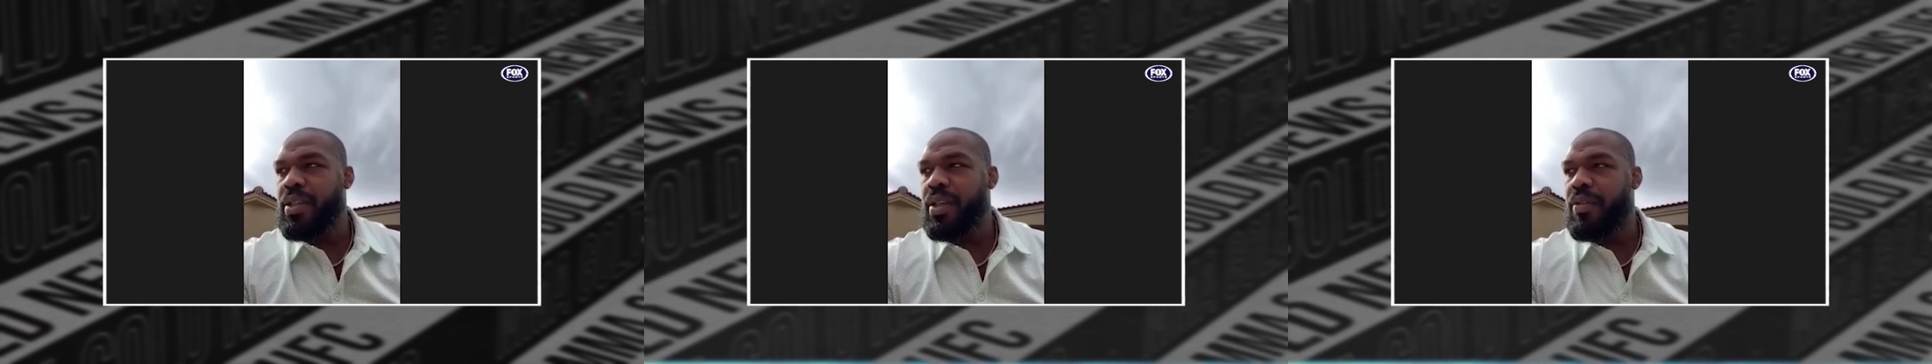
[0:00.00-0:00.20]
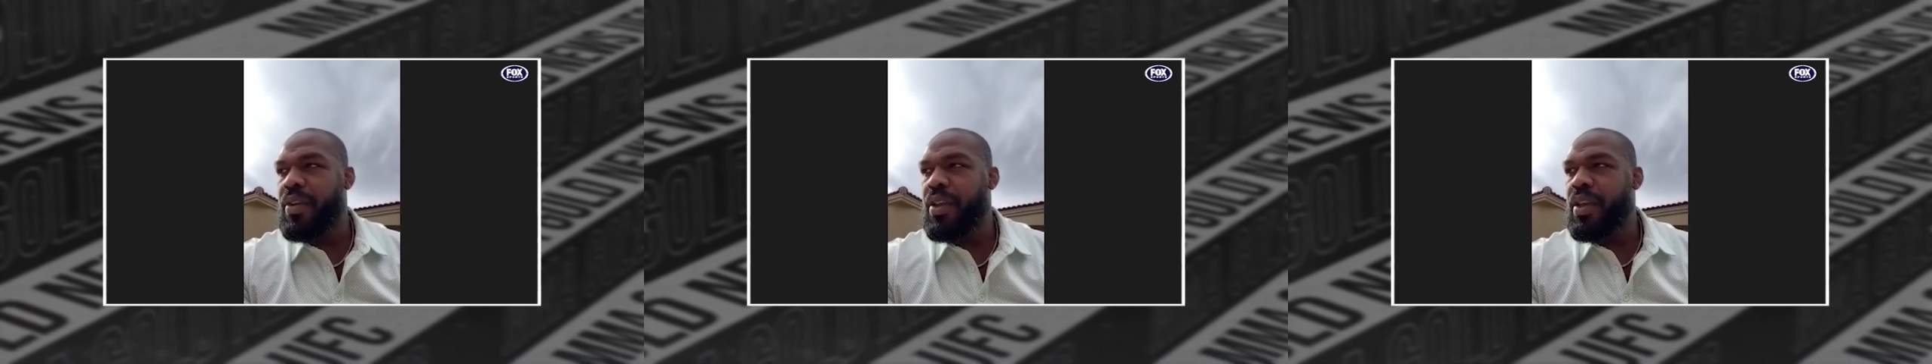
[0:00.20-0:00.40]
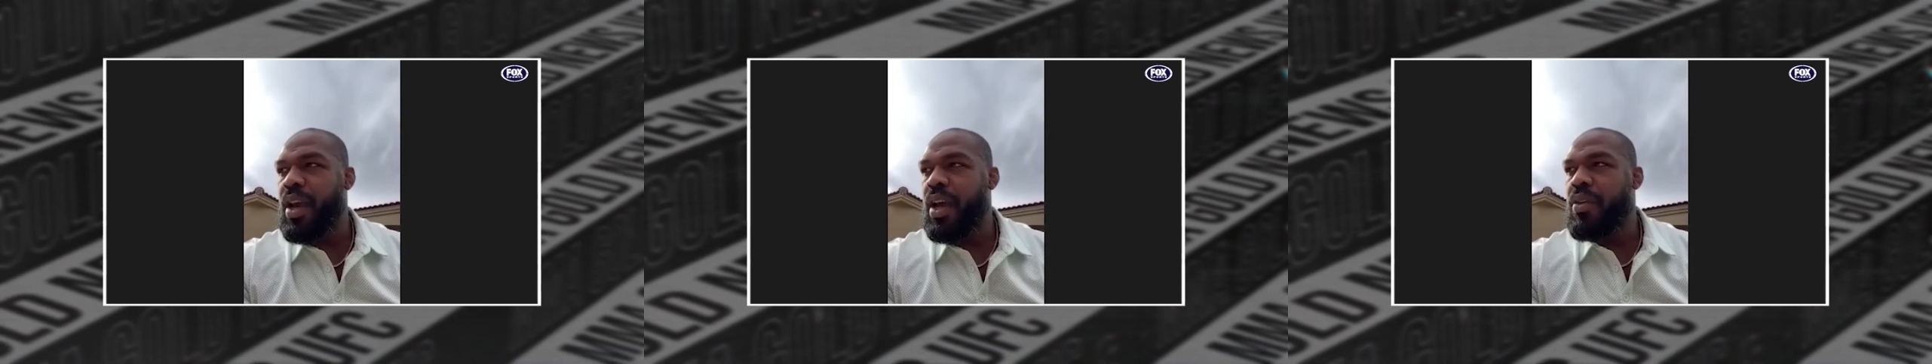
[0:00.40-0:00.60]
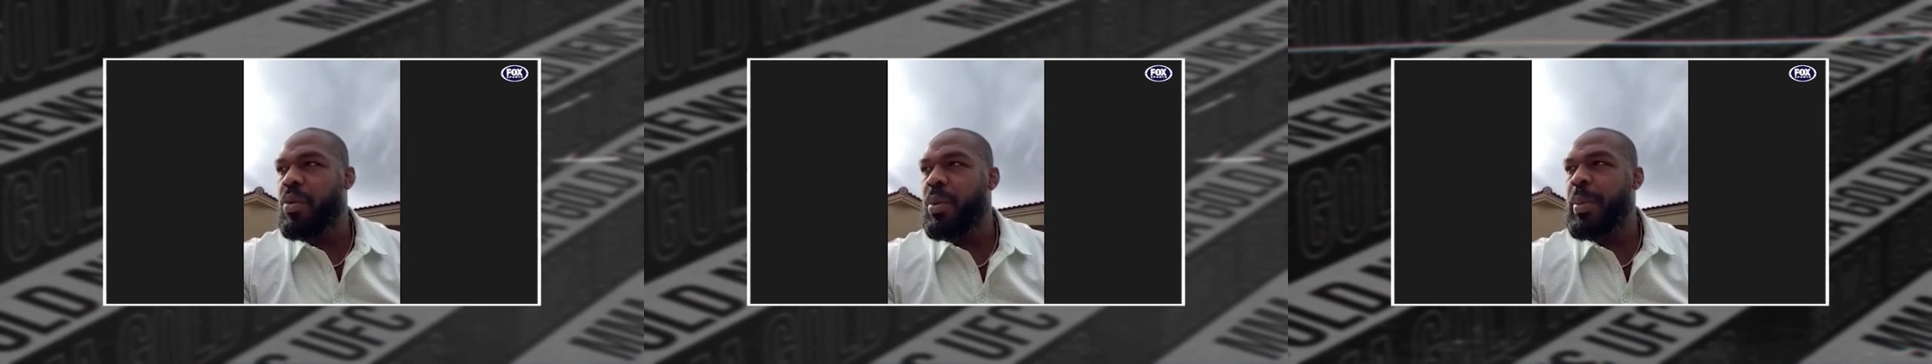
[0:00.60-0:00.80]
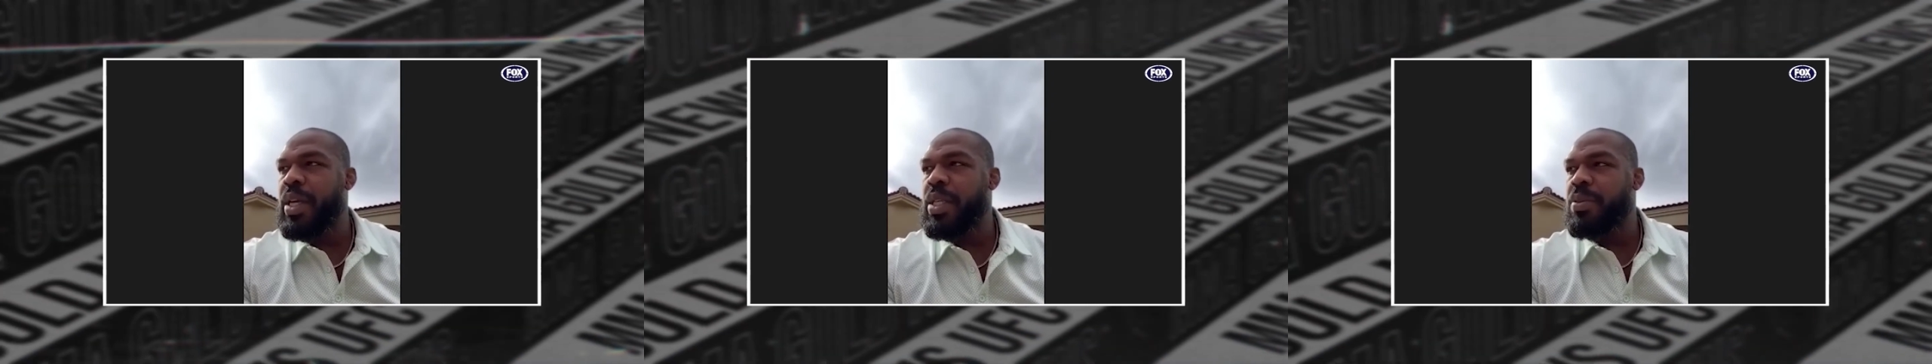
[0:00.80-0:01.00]
you know,
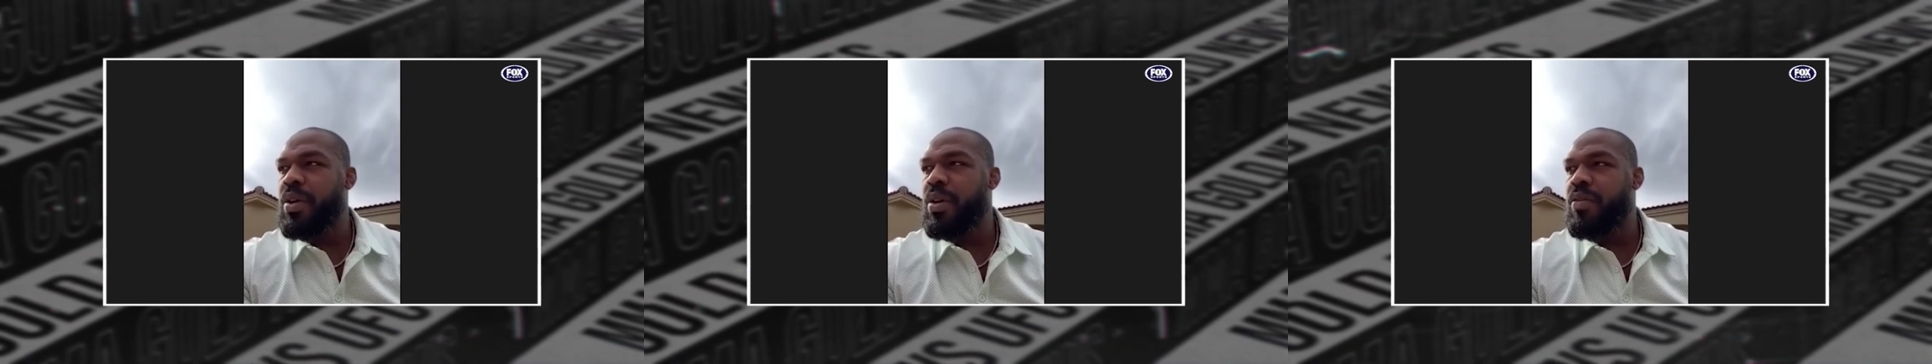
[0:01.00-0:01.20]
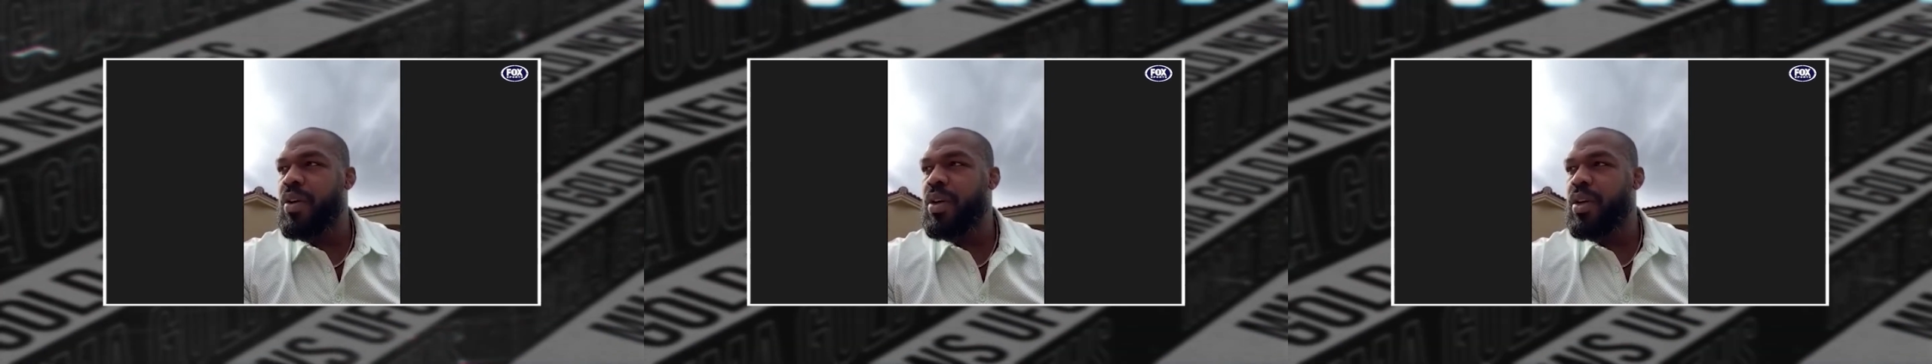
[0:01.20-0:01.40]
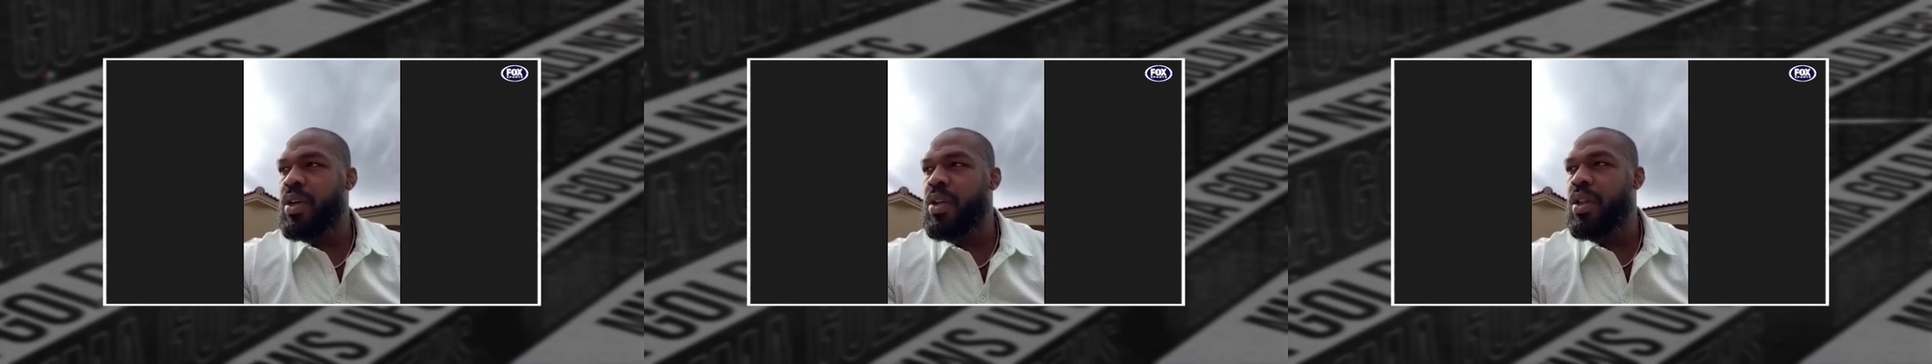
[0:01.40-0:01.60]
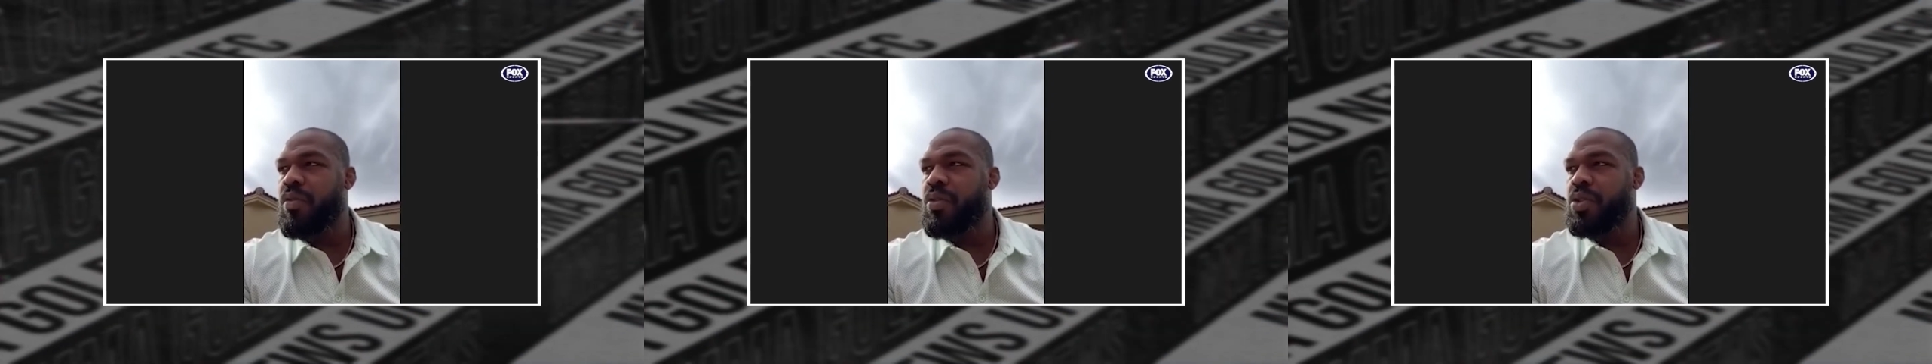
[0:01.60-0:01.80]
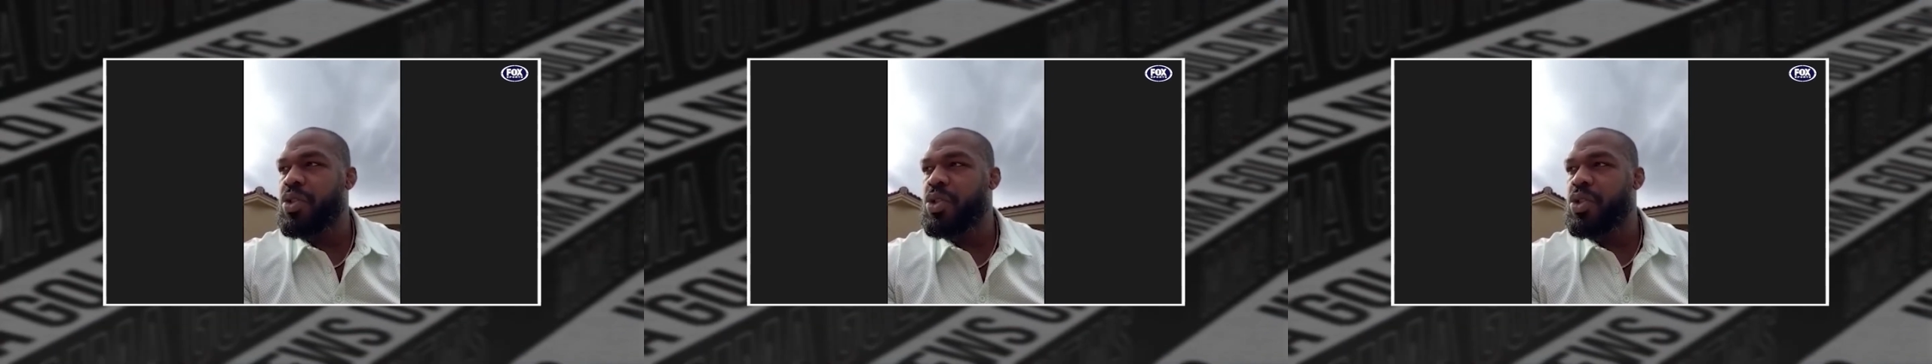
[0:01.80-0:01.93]
I think the Stipe